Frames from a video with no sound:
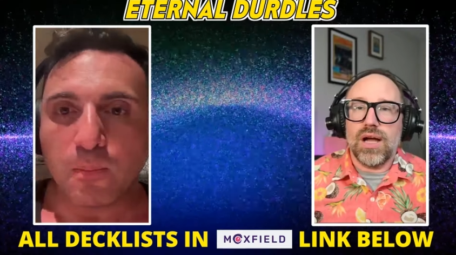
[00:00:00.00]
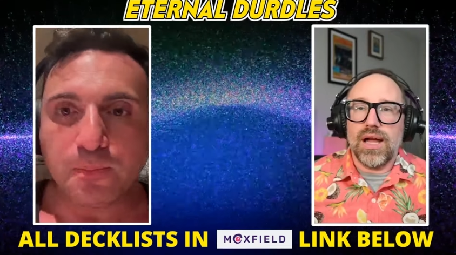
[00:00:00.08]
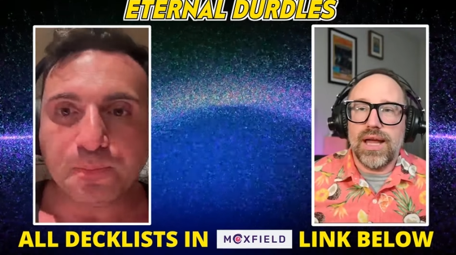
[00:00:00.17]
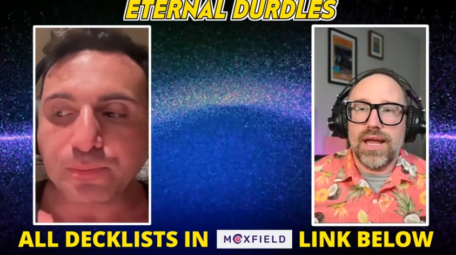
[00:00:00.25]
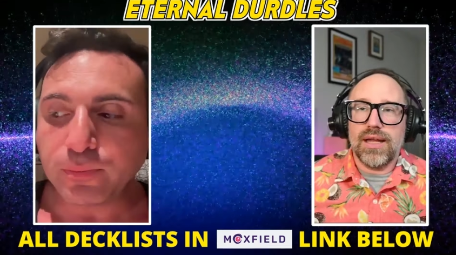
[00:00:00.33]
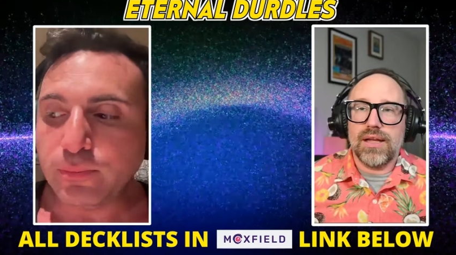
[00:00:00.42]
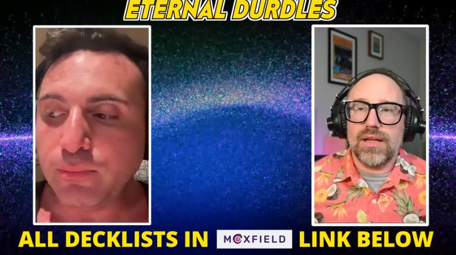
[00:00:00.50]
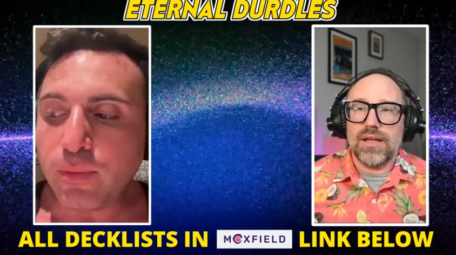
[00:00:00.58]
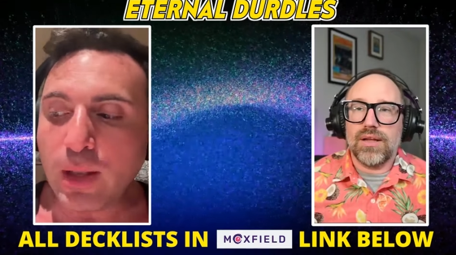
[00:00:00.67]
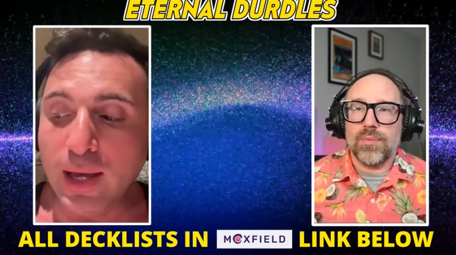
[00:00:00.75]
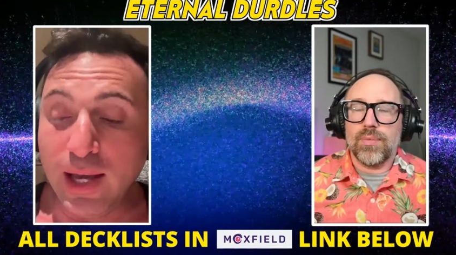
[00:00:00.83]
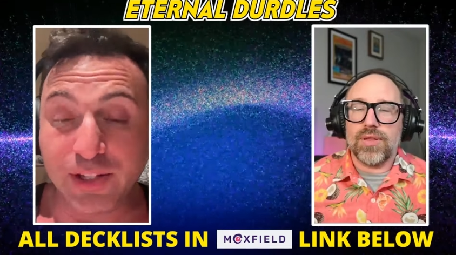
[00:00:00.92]
Speaker 1: Uh,
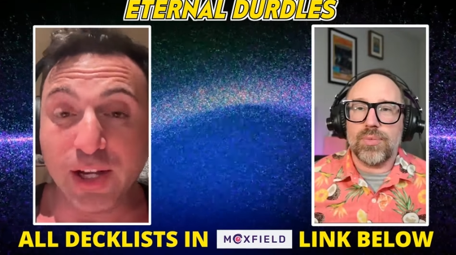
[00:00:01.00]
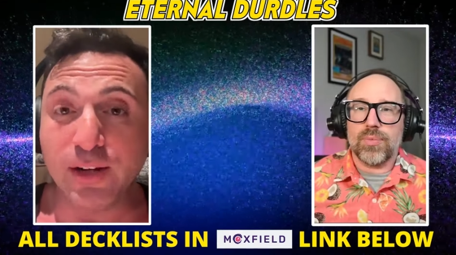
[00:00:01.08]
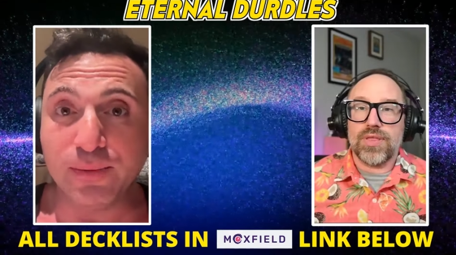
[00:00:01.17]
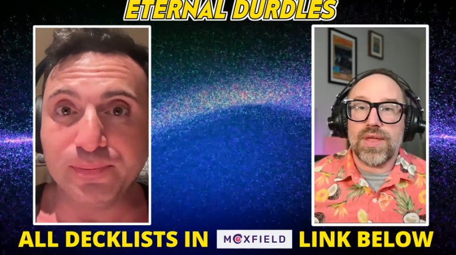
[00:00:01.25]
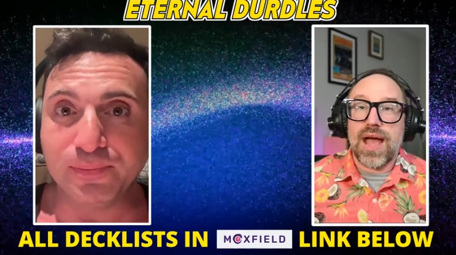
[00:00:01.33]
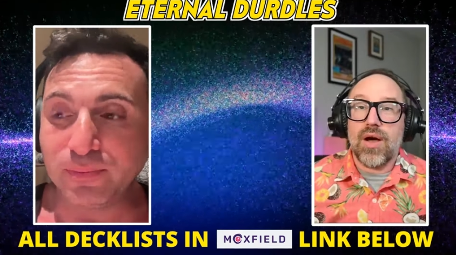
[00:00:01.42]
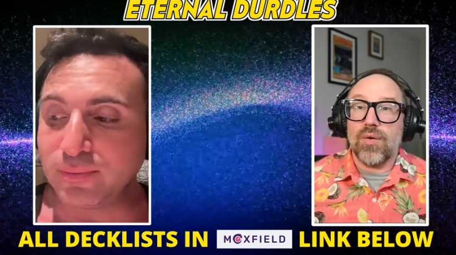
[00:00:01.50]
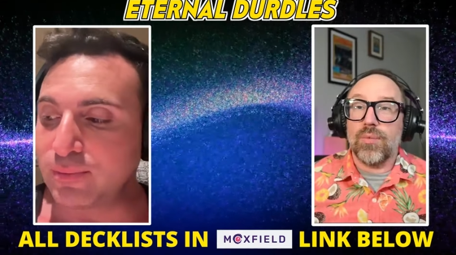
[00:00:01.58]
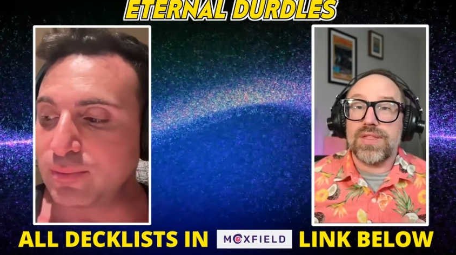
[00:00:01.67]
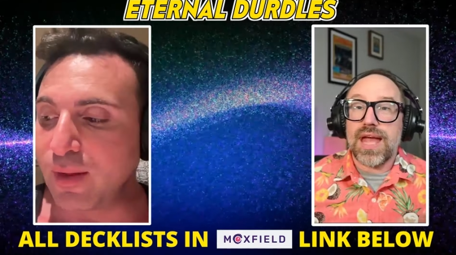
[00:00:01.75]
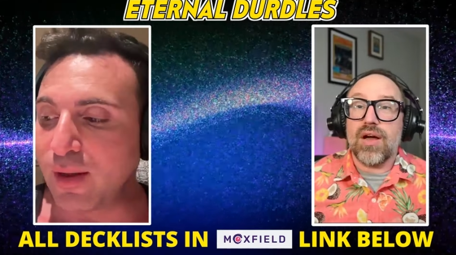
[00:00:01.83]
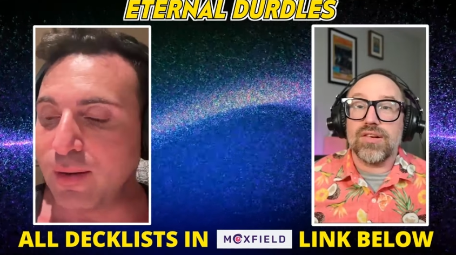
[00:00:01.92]
is with, it without
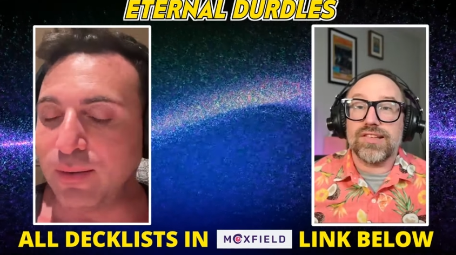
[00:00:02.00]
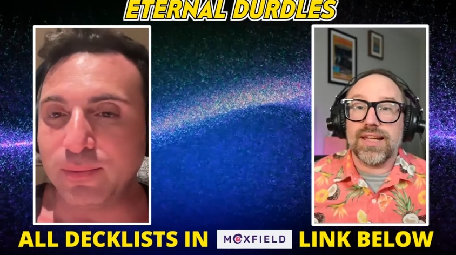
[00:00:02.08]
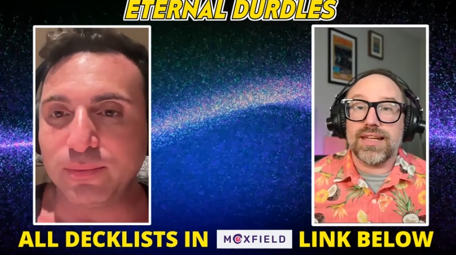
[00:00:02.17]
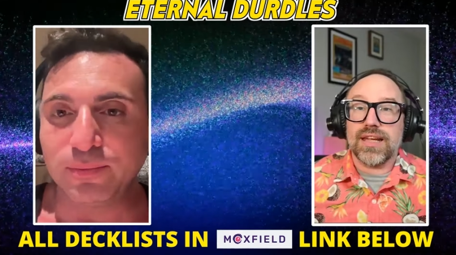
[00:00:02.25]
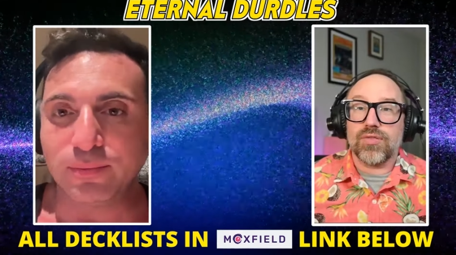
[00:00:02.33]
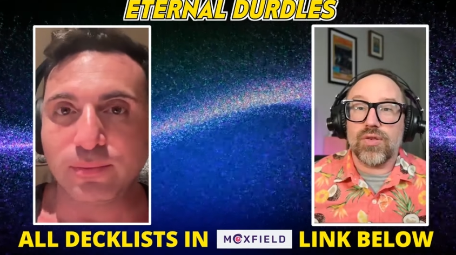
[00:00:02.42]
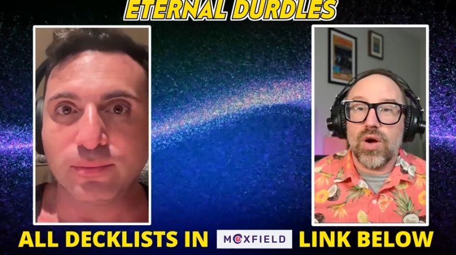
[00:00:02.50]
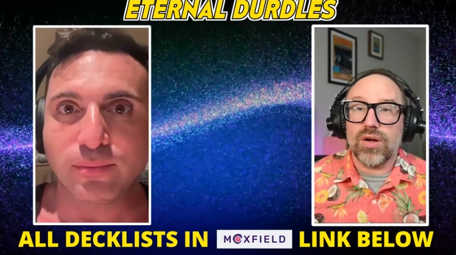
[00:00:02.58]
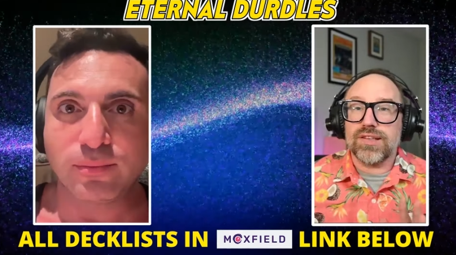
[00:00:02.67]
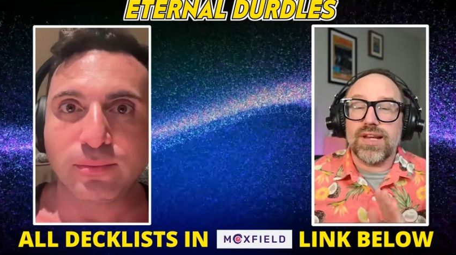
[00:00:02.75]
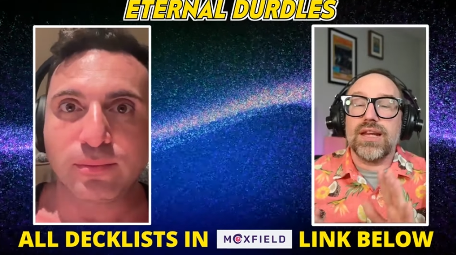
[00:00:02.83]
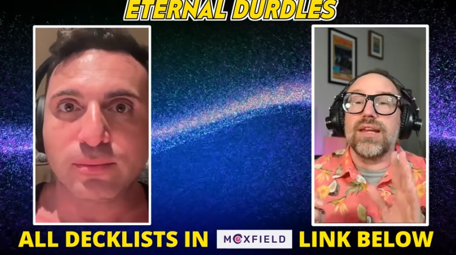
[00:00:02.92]
without Psychic Frog?
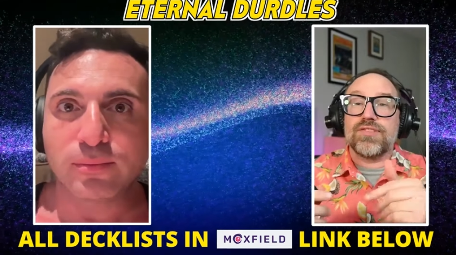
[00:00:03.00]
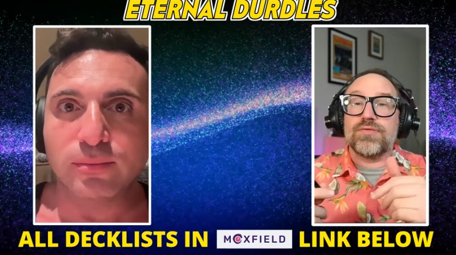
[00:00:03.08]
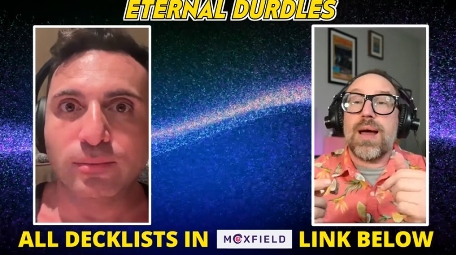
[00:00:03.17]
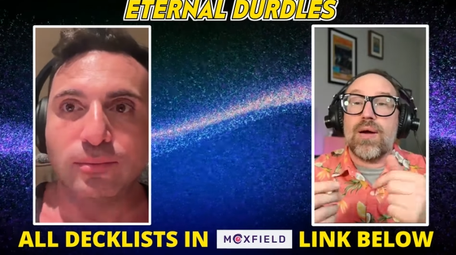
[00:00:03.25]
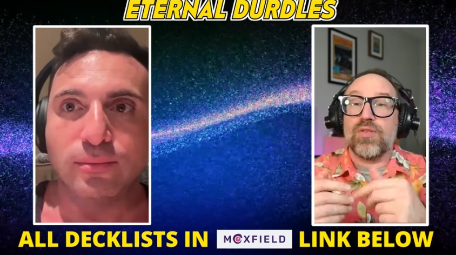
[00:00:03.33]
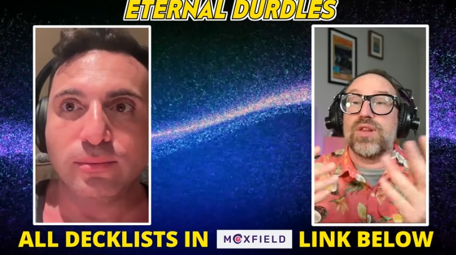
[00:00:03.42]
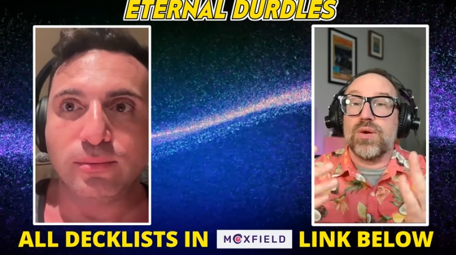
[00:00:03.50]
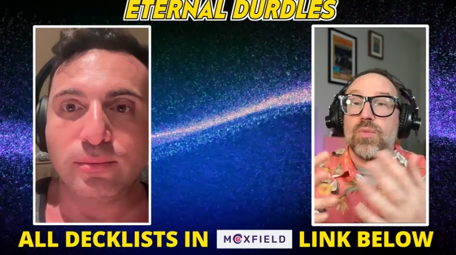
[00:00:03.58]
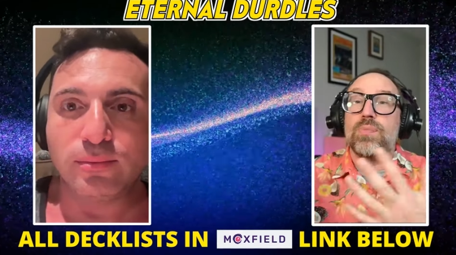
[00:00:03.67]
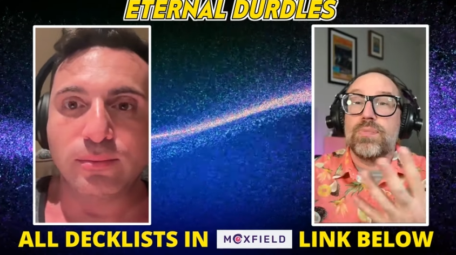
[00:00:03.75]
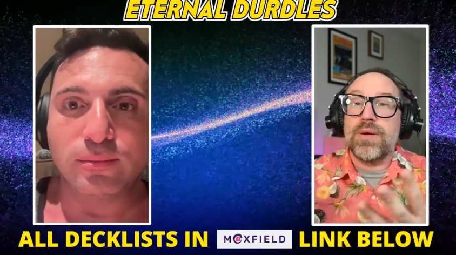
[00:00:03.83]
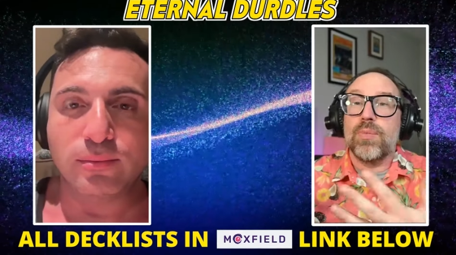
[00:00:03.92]
Slightly less powerful than it
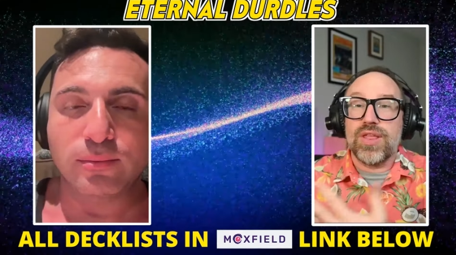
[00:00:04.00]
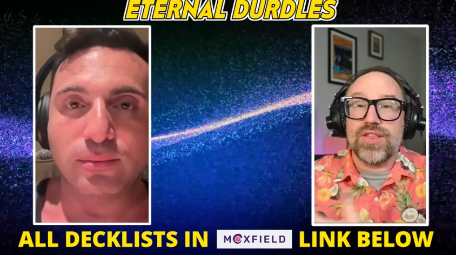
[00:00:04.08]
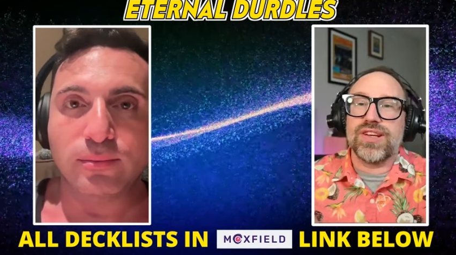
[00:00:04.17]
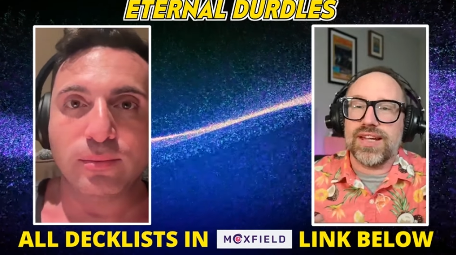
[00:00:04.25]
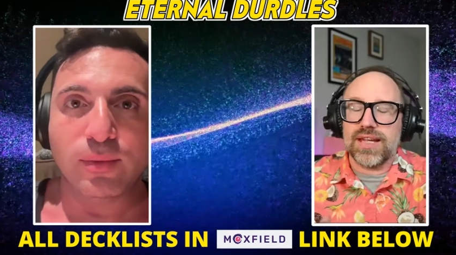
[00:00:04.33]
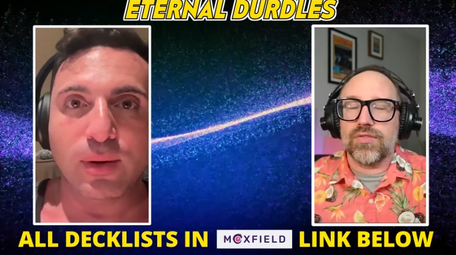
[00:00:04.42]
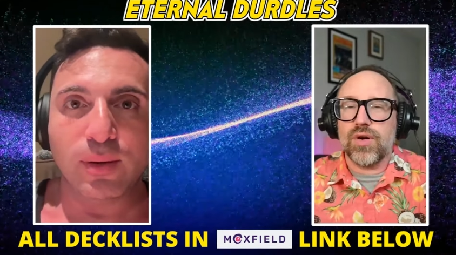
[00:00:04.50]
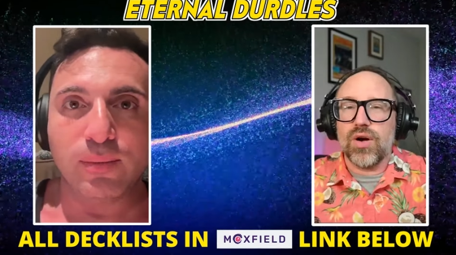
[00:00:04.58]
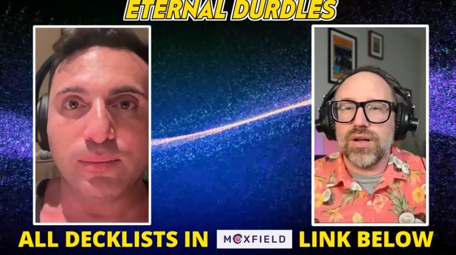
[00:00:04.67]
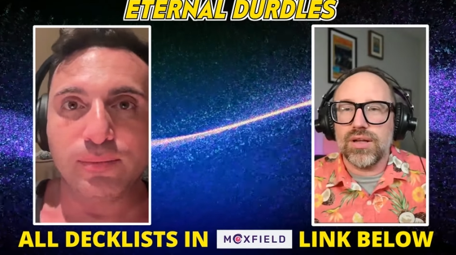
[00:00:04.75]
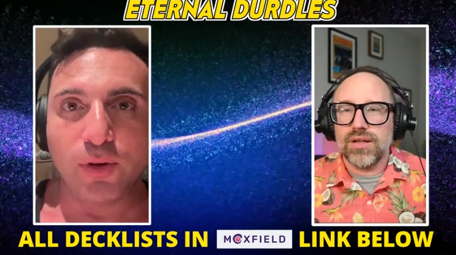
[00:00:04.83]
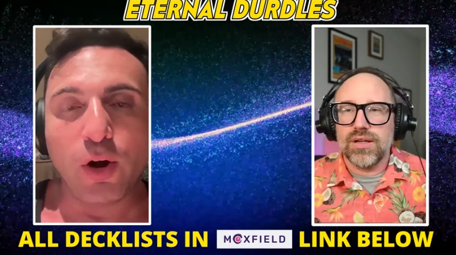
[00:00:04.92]
would be with Psychic
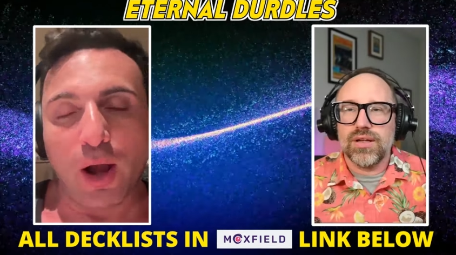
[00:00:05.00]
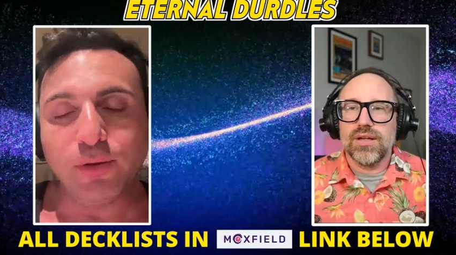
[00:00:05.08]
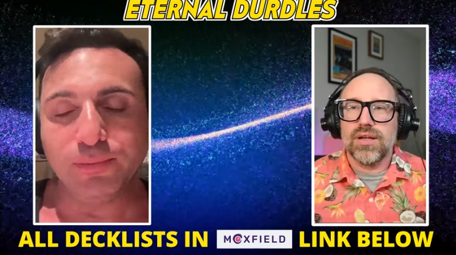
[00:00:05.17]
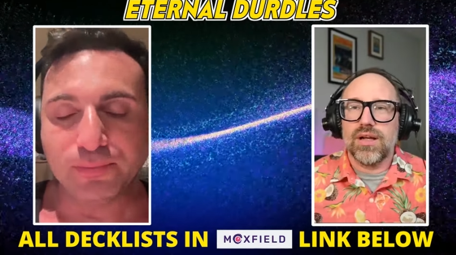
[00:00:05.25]
Frog. Okay.